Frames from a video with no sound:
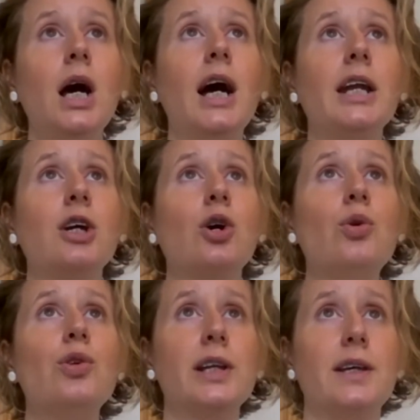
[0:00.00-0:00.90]
And it
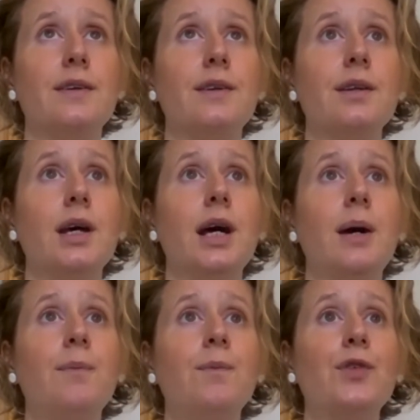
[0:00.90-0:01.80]
goes like this.
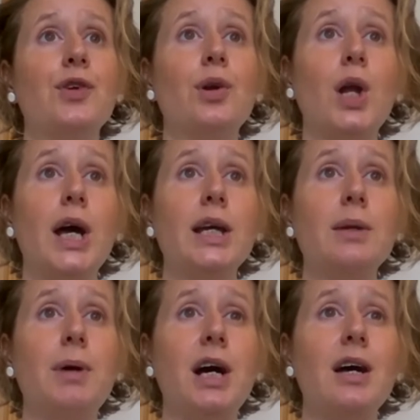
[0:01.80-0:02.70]
So you're lying in
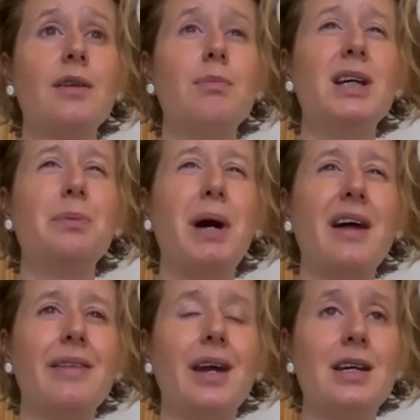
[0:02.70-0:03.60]
the bath, make the
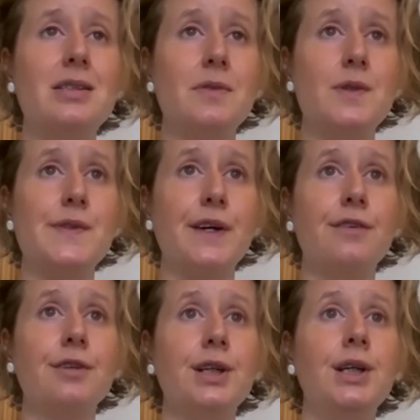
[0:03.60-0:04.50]
bath nice for
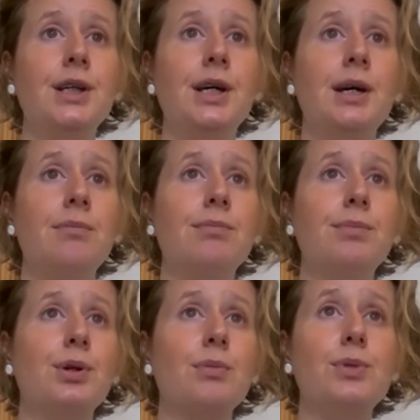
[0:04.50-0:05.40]
yourself,
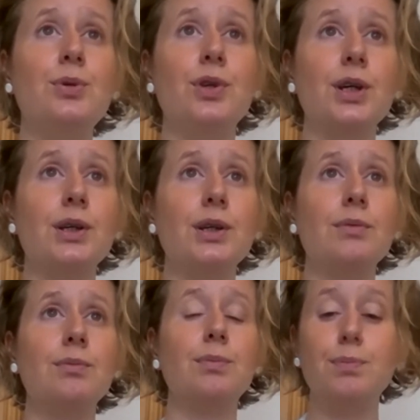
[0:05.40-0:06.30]
put on music,
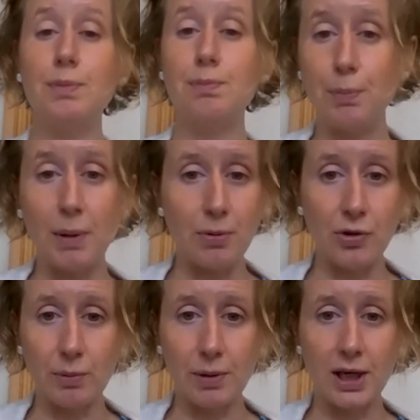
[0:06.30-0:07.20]
put
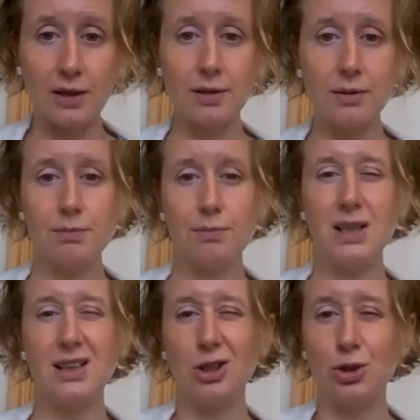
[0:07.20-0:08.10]
bubbles in the bath,
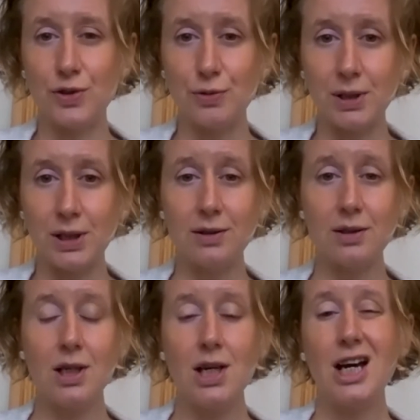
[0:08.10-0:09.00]
make it a good
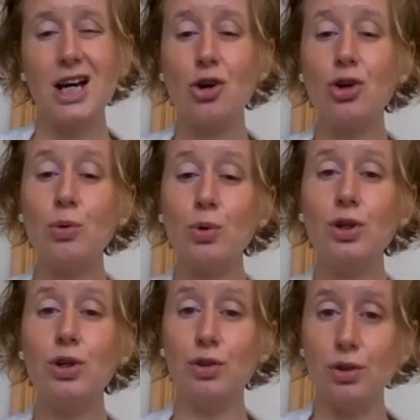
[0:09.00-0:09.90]
space. And all I want
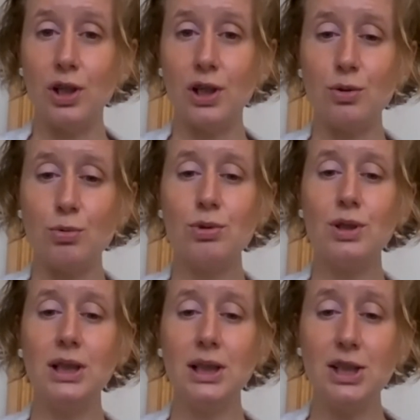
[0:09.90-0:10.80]
you to do then is
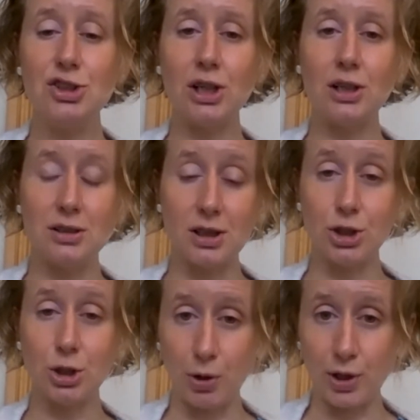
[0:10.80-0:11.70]
really gently
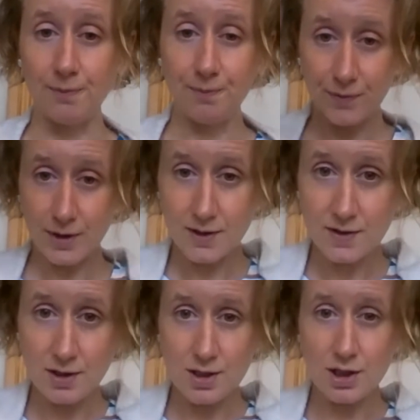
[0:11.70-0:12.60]
touch your body.
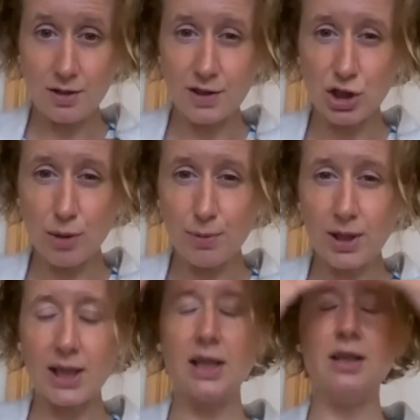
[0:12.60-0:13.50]
Starts off the top of your
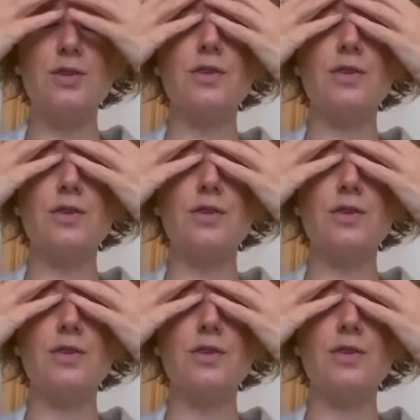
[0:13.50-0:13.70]
head and